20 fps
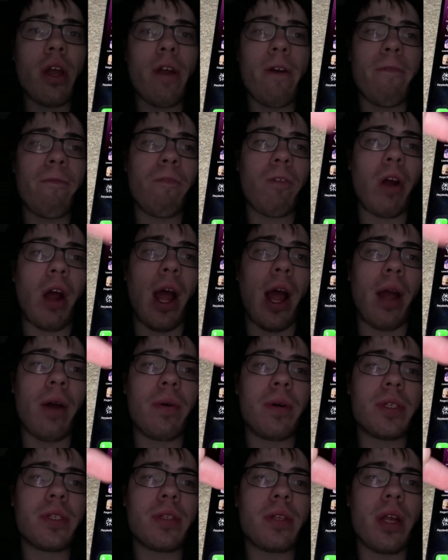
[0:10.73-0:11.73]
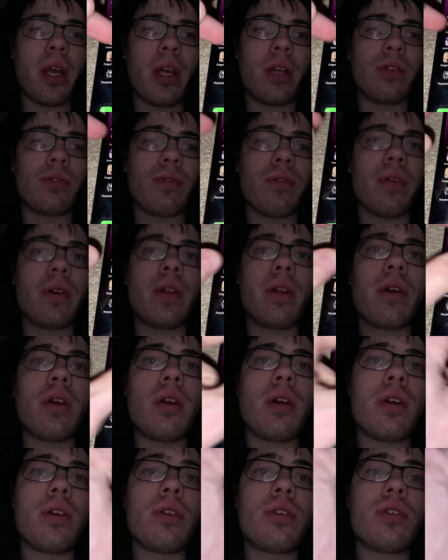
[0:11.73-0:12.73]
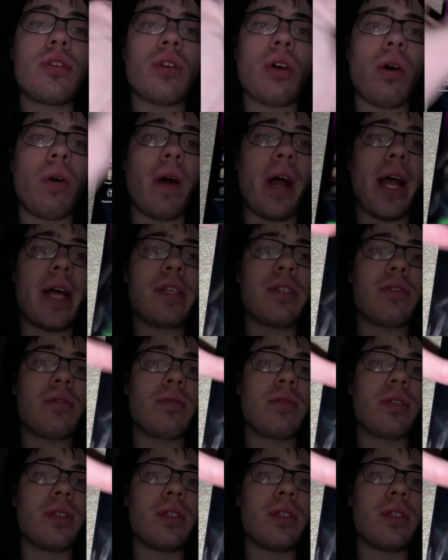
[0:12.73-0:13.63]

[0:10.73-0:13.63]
for iOS and Android. So as you can